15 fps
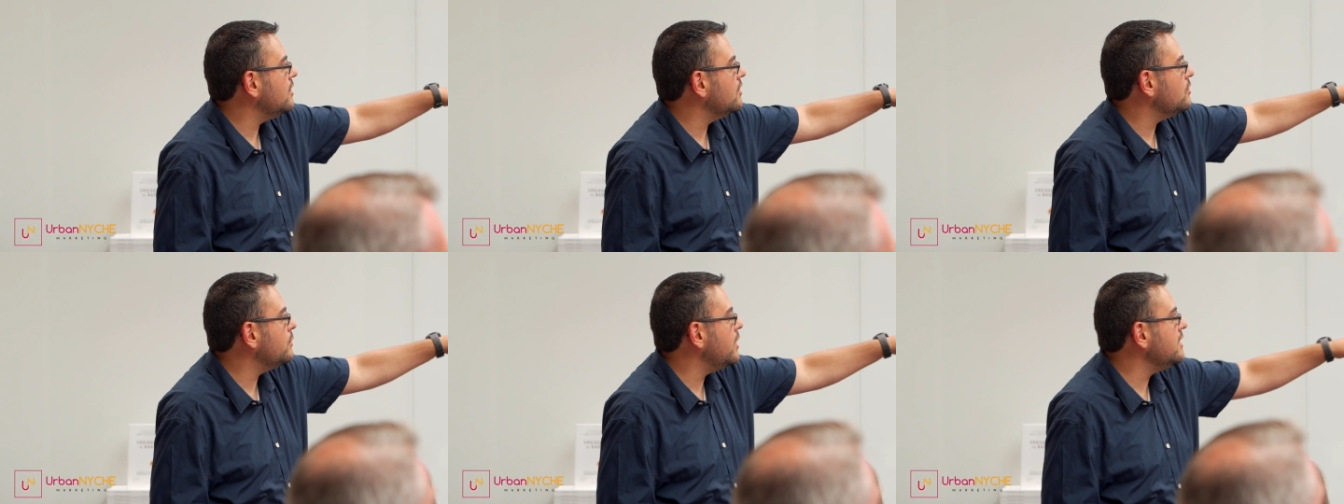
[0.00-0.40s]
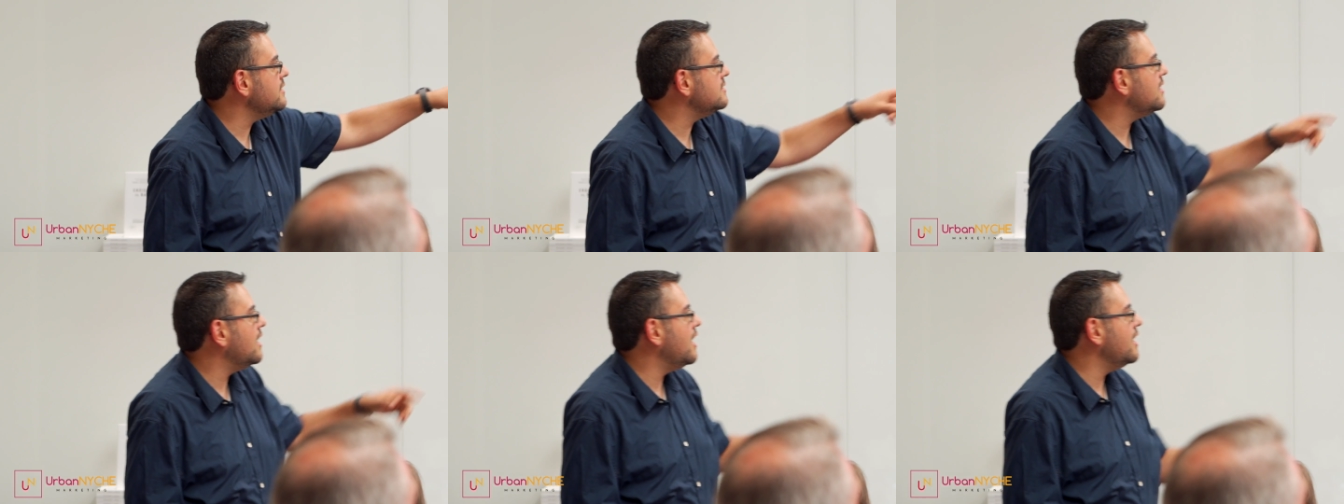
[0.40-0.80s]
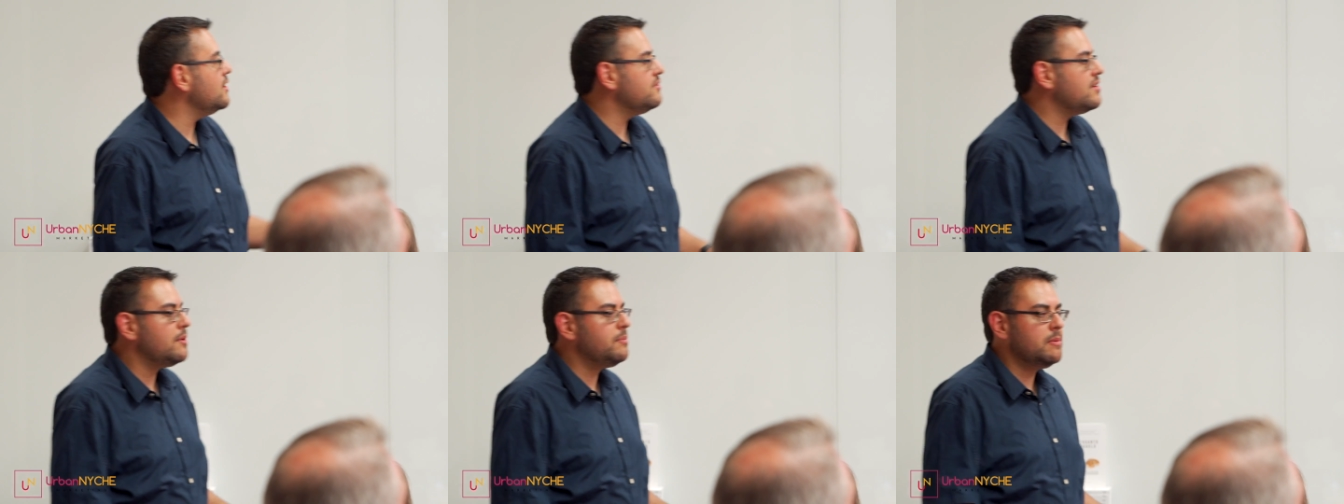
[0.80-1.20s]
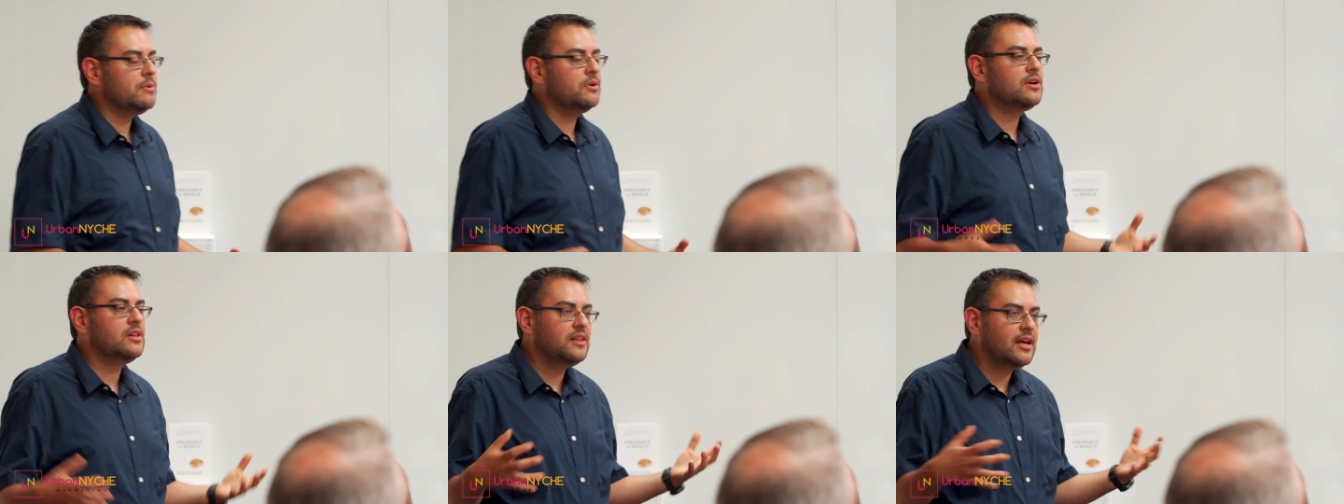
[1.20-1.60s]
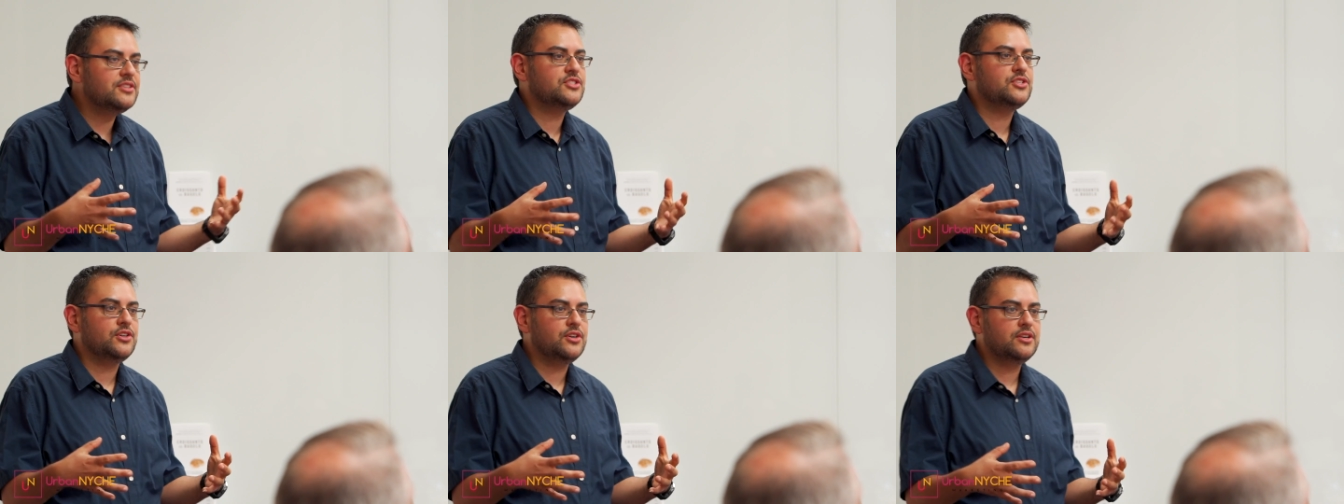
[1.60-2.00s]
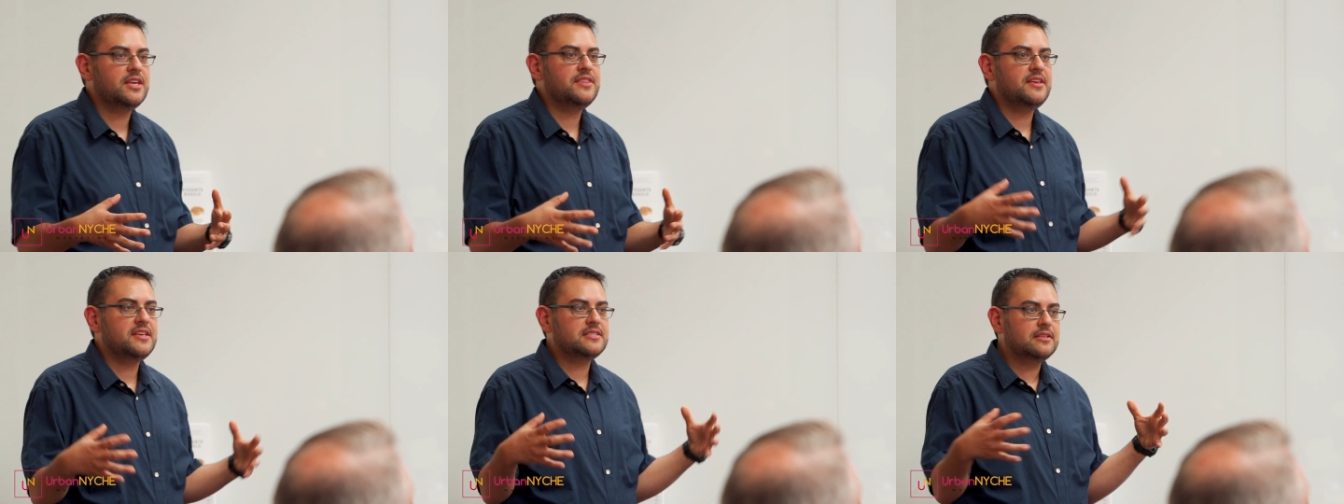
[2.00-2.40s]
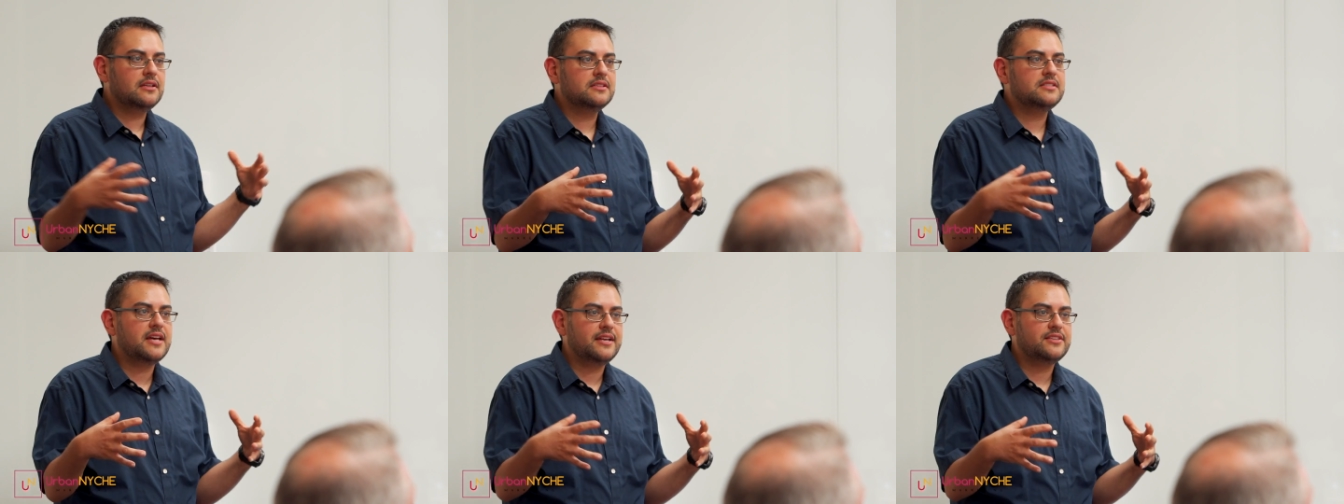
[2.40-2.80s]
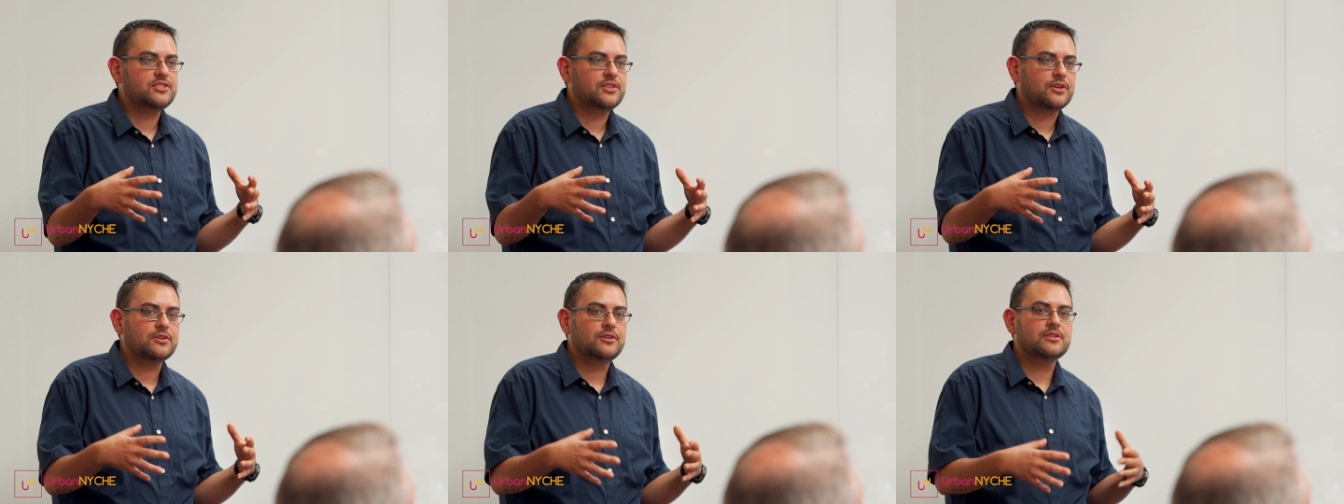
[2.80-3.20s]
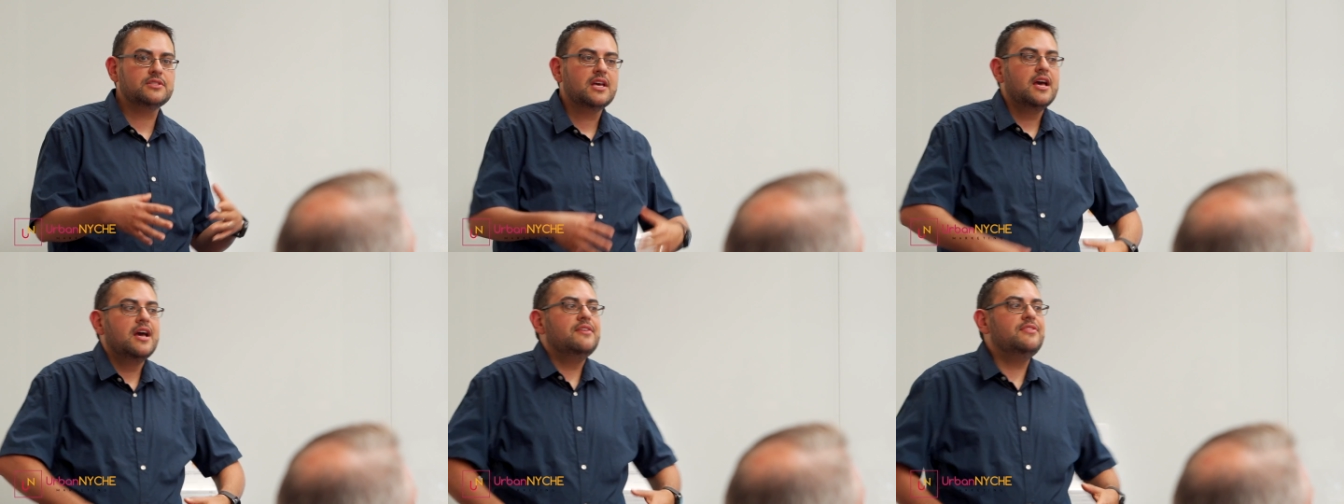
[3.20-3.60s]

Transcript: on the right side, you got people clustered in these little tight circles,